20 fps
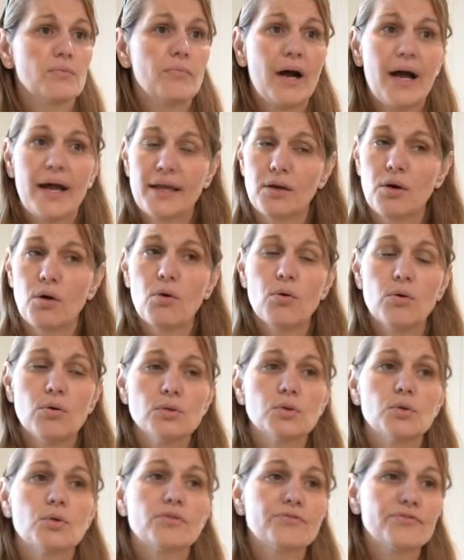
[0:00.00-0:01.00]
buy and hold
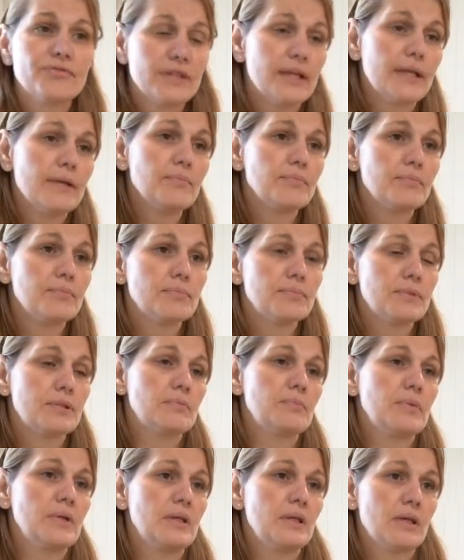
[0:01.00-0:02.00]
or flip,
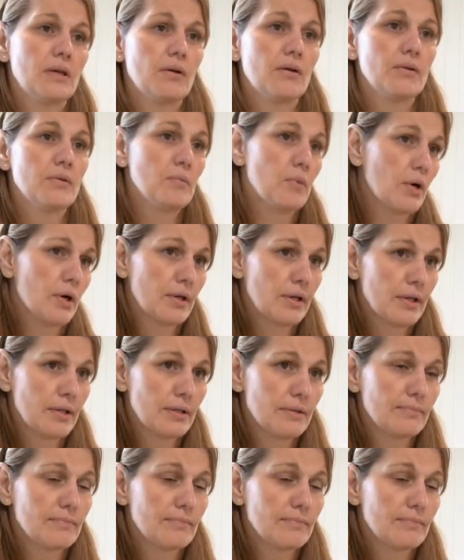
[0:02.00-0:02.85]
depending on the market.